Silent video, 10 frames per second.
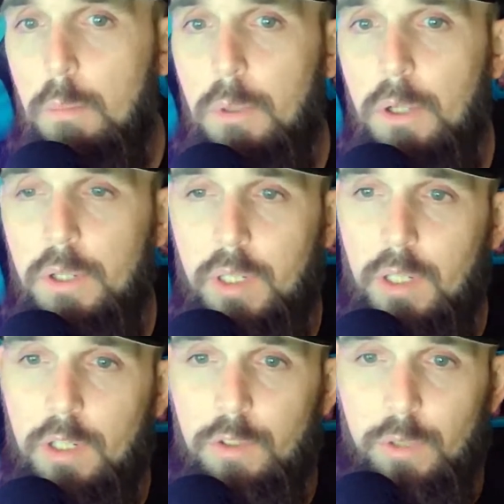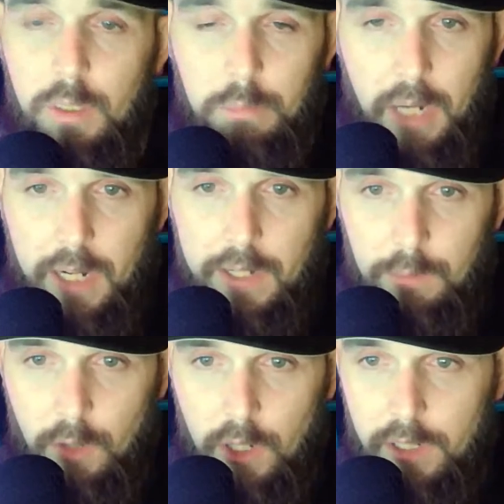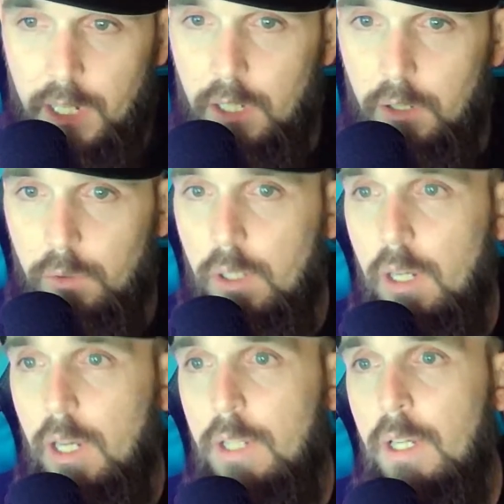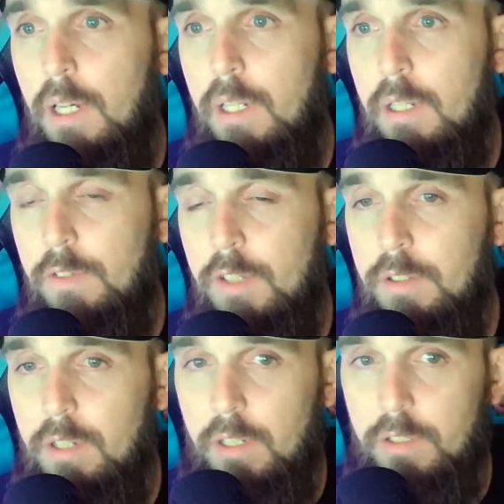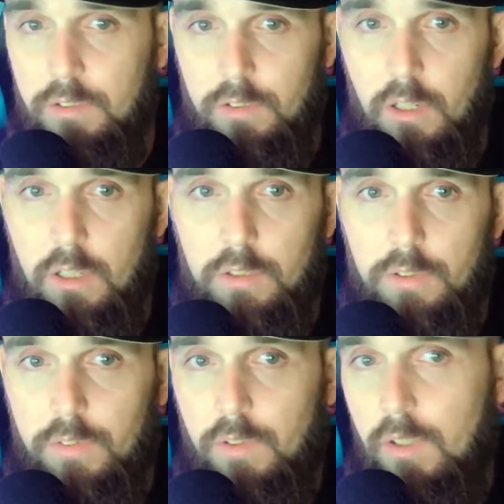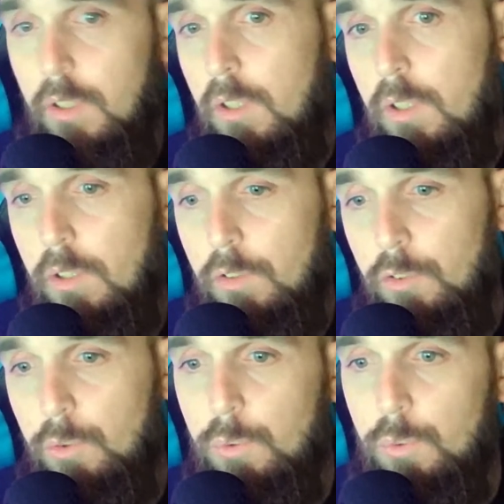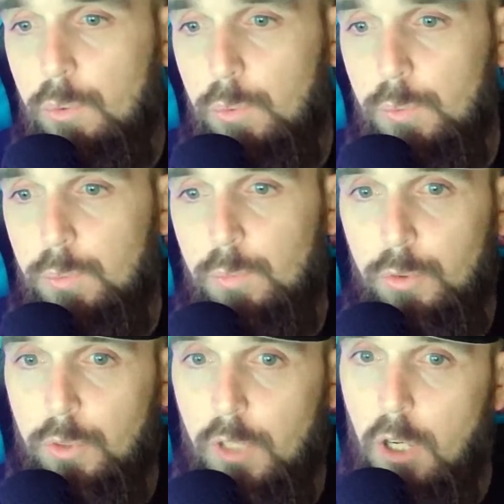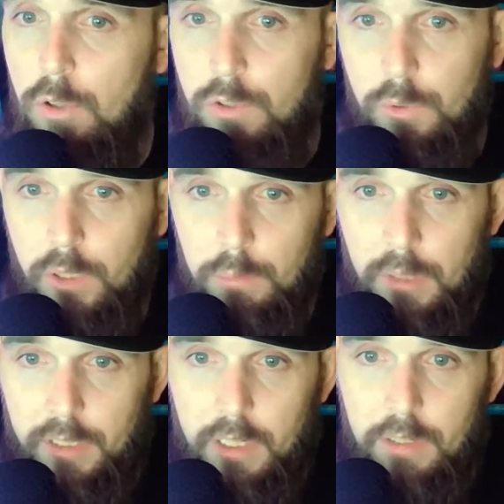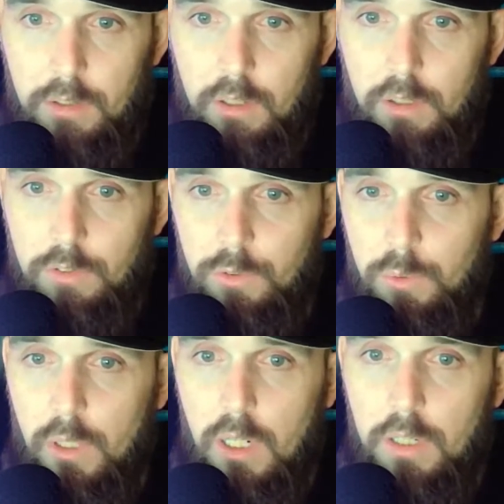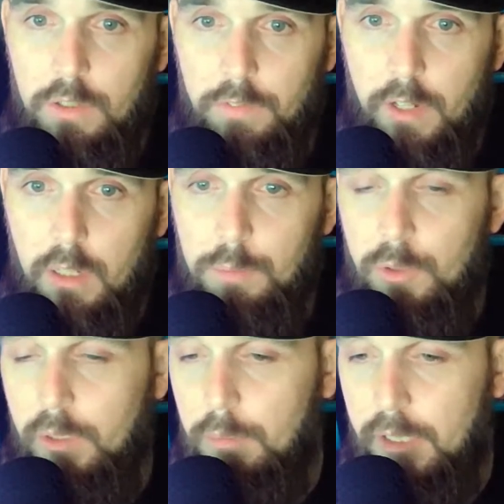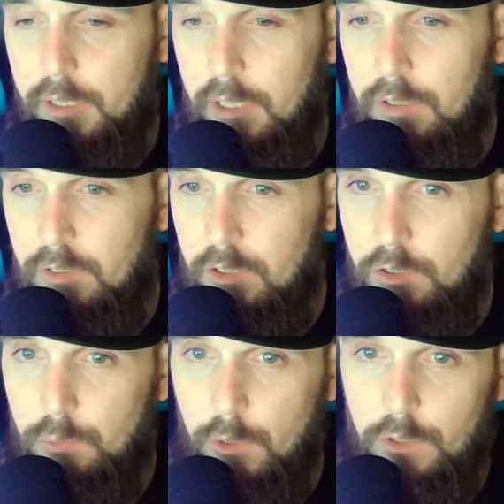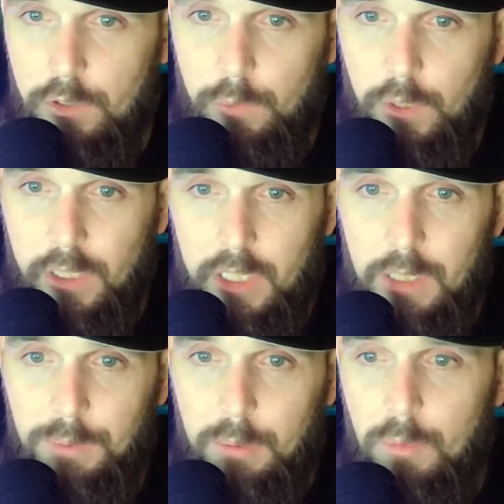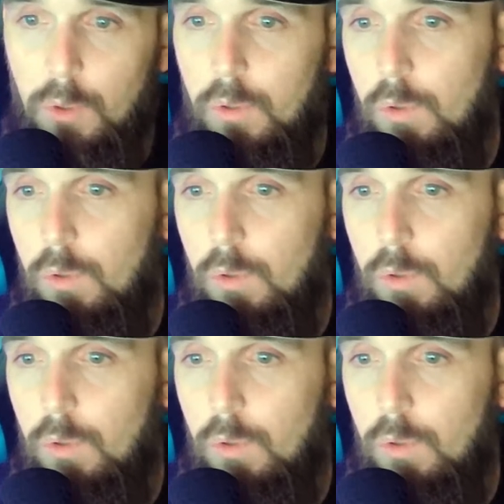But you can buy him right now, and then if he does start to go, you can make that, or to develop, you can make that decision whether you want to keep him